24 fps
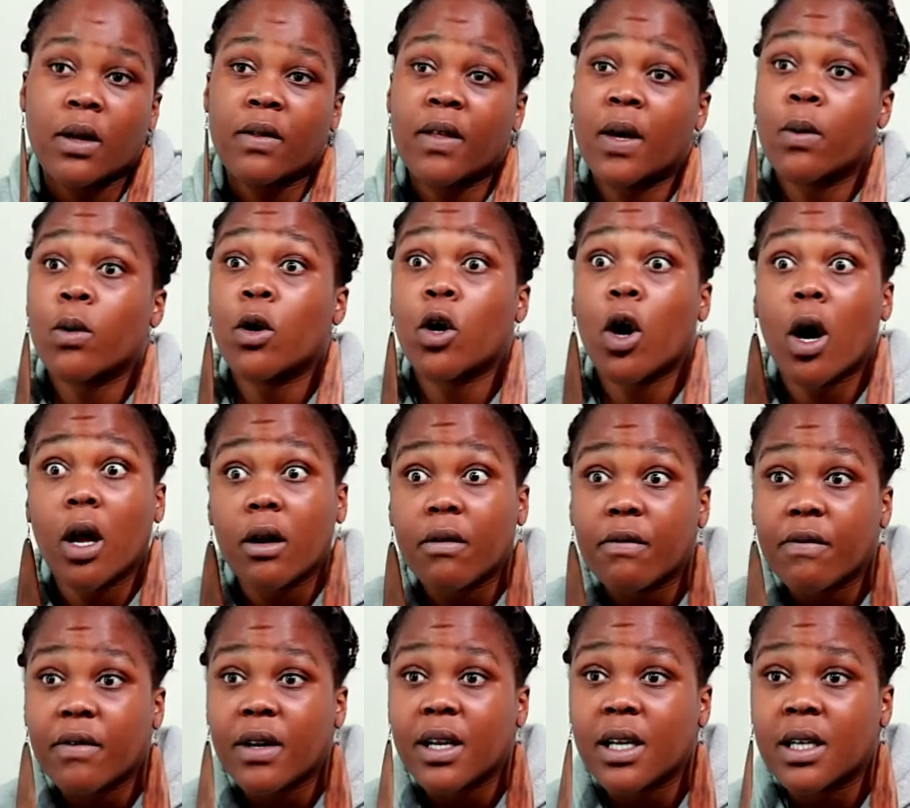They were
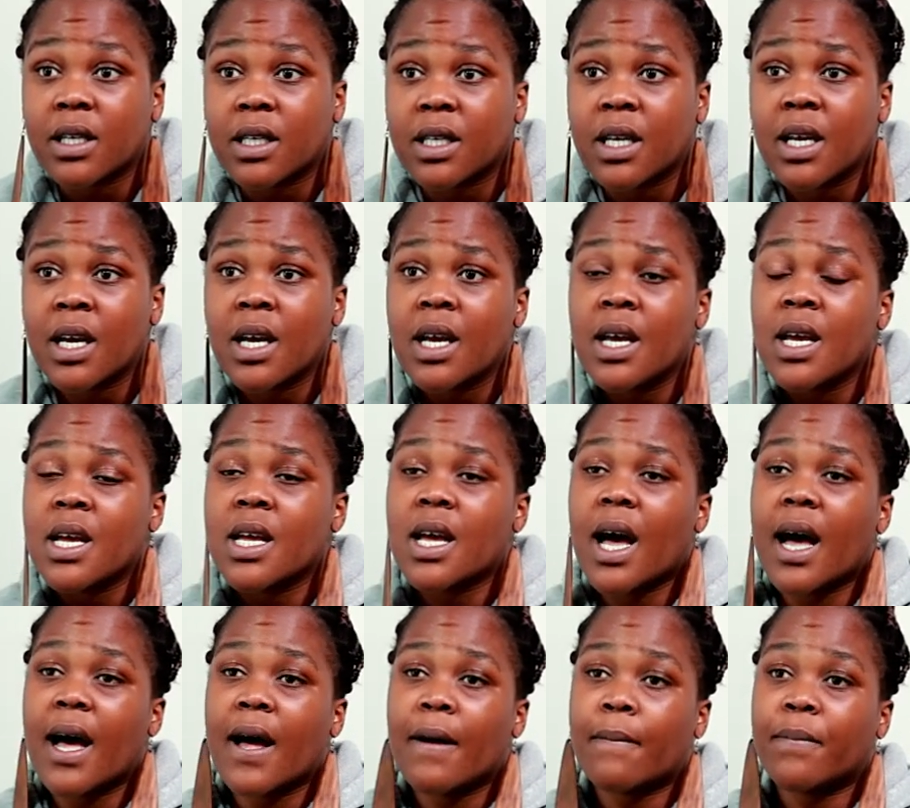confident
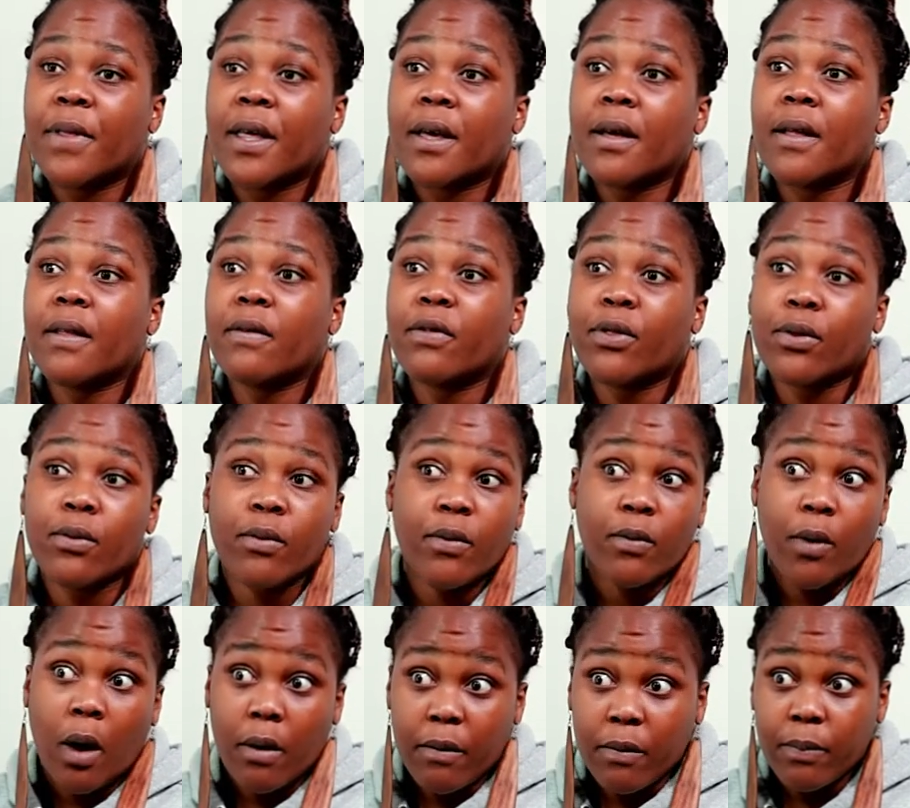
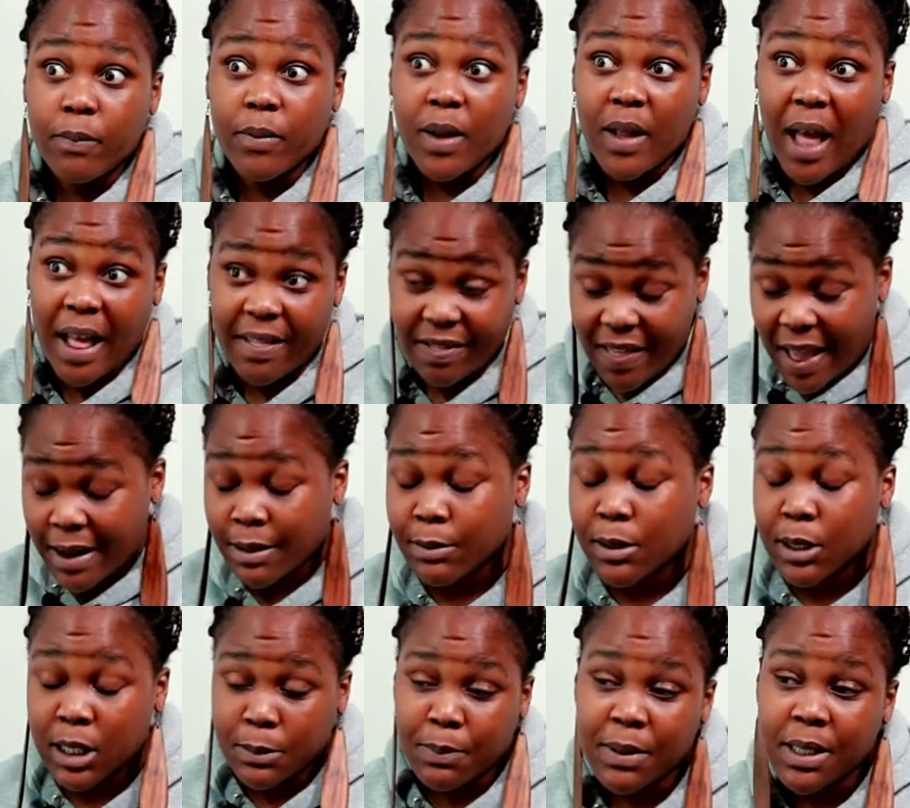at that
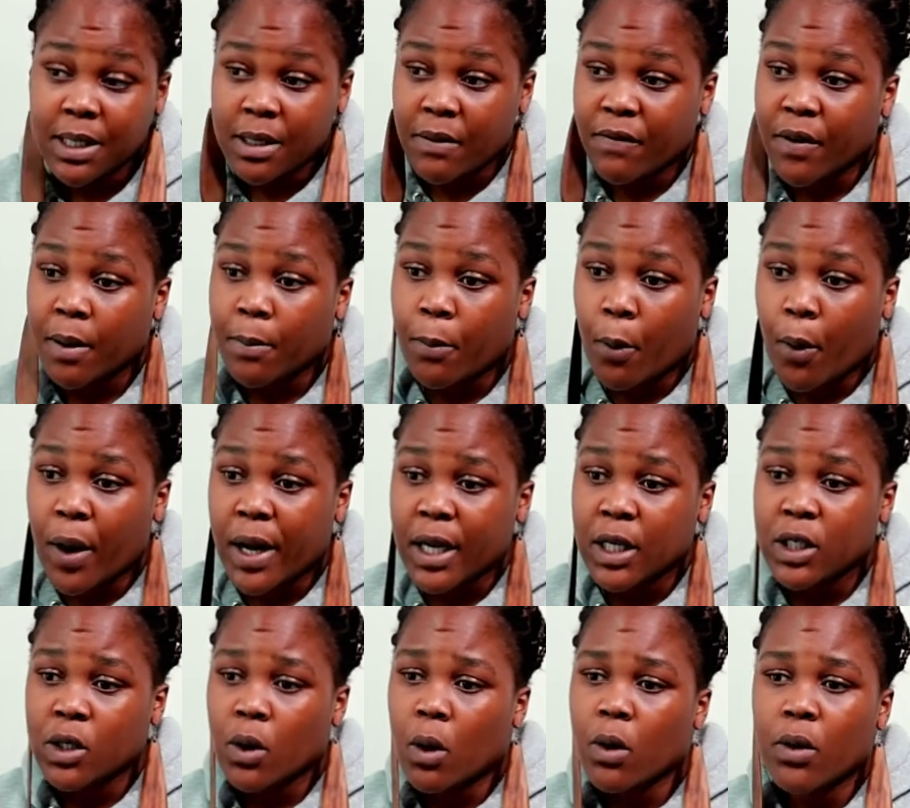specific
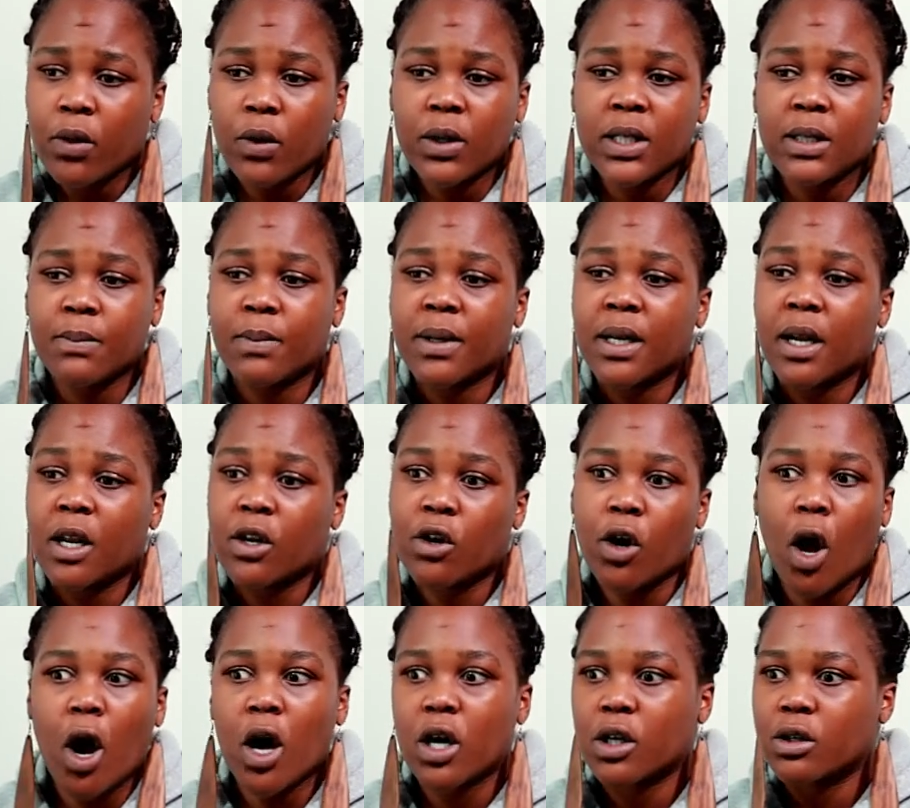point. Although it's been a
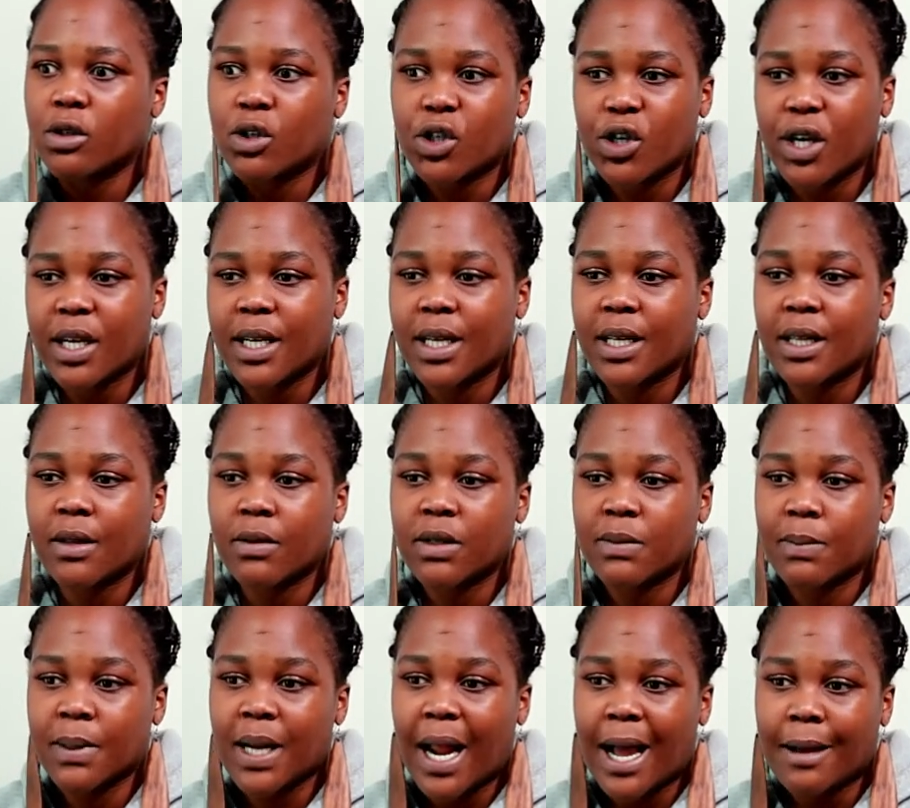long journey,
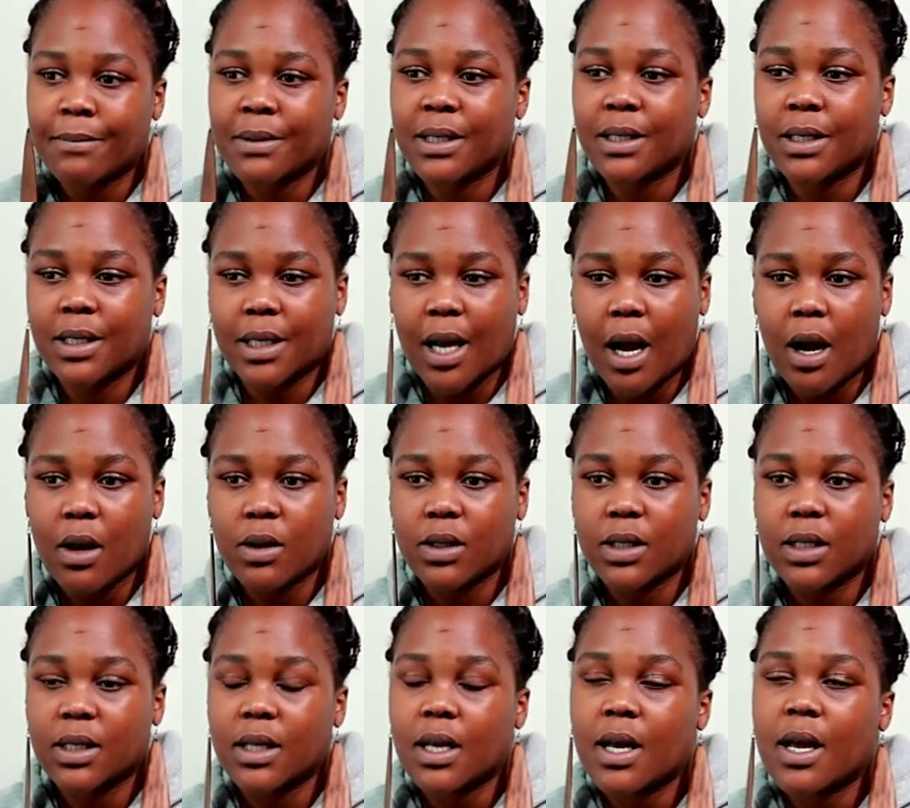there's been ups and
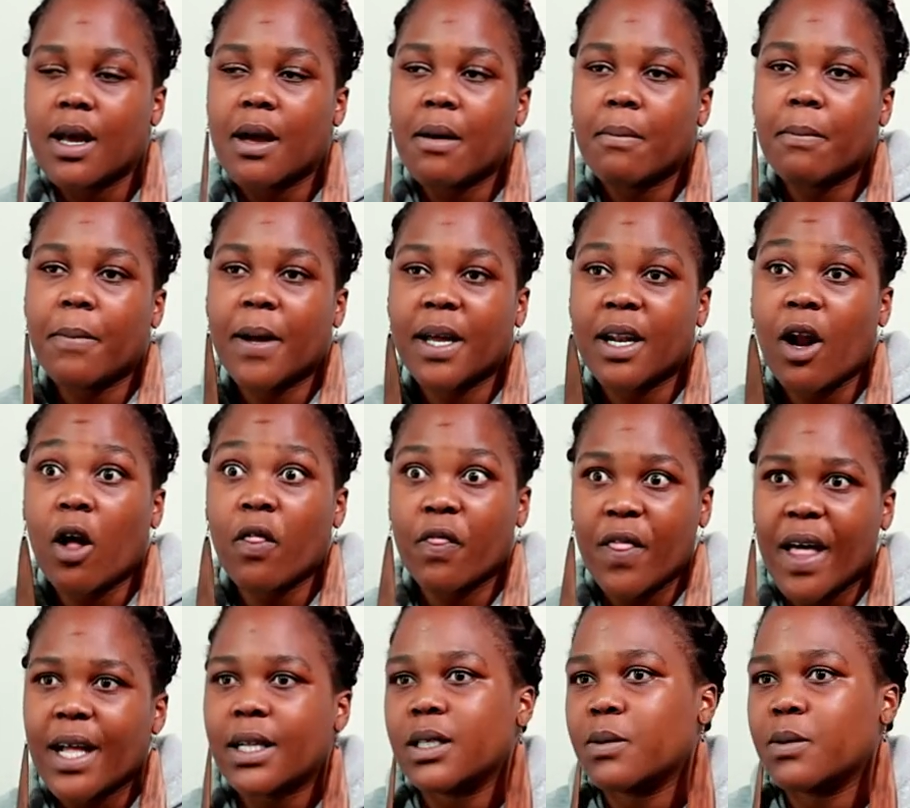downs, but on that